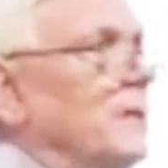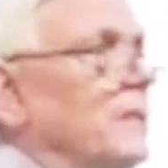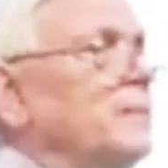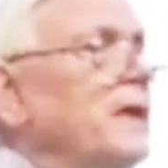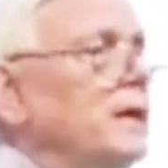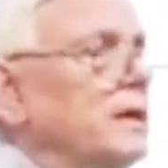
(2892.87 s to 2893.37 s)

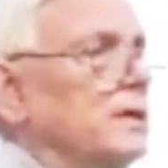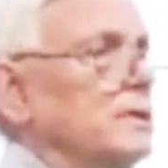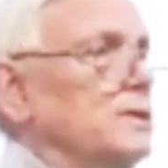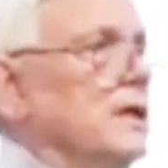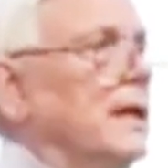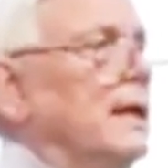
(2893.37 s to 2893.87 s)
appears
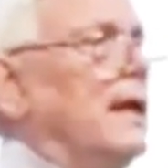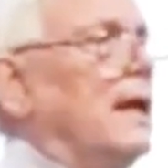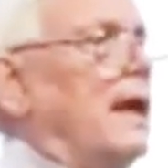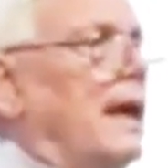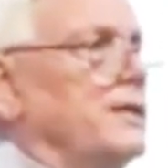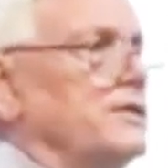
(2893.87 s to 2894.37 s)

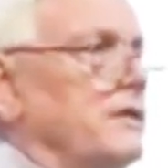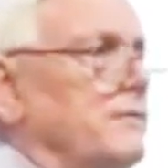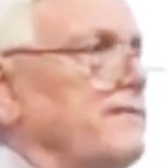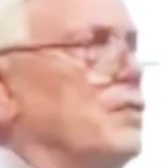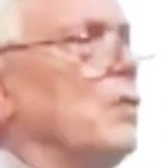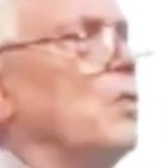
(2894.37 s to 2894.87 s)
as
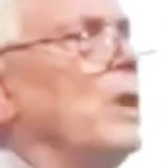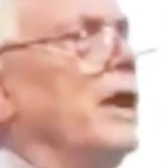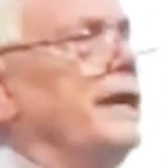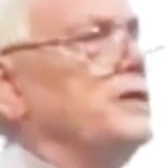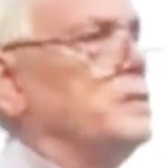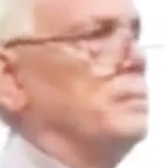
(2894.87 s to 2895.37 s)
if the
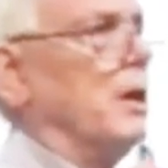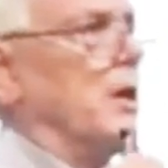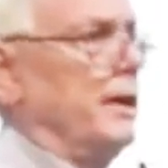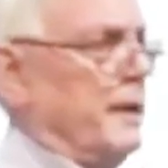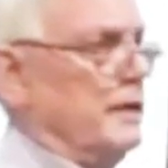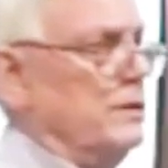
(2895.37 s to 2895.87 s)
wage
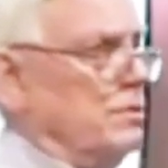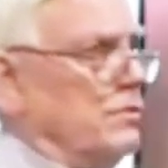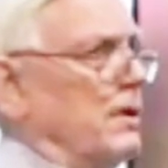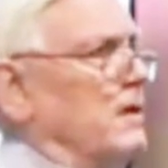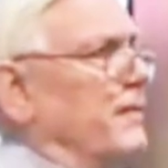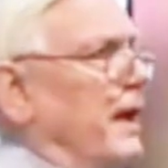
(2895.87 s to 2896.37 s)
bargain,
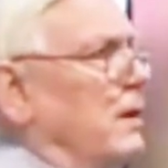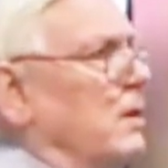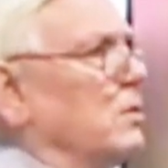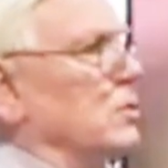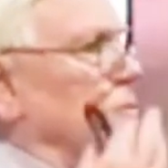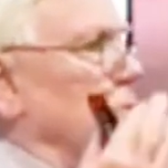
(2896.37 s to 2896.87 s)
when if I go
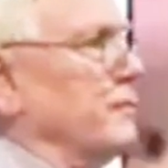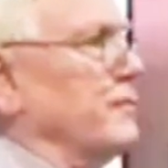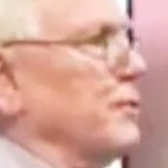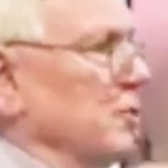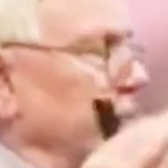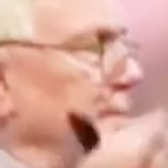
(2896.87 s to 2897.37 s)
to work
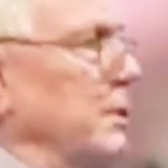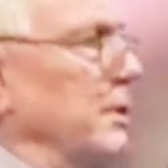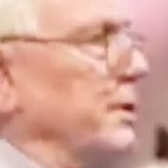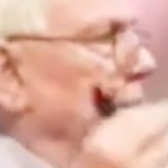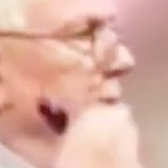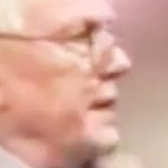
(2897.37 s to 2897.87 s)
for an
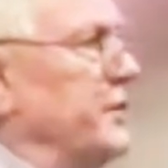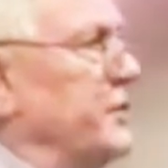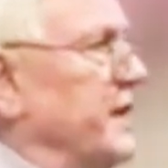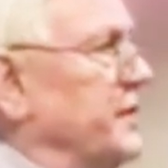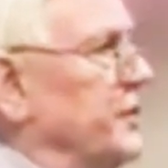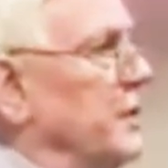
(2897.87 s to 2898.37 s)
employer and he
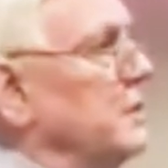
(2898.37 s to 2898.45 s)
says,